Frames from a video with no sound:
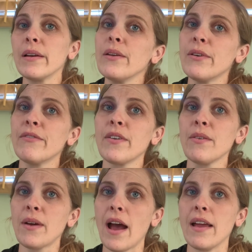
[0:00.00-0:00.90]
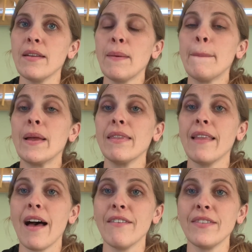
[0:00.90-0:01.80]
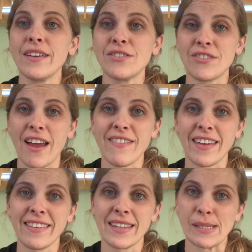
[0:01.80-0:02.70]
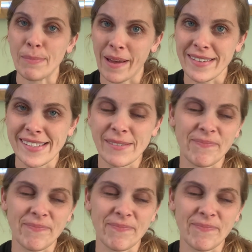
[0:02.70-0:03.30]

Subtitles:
you in for the ride, but love is driving this bus.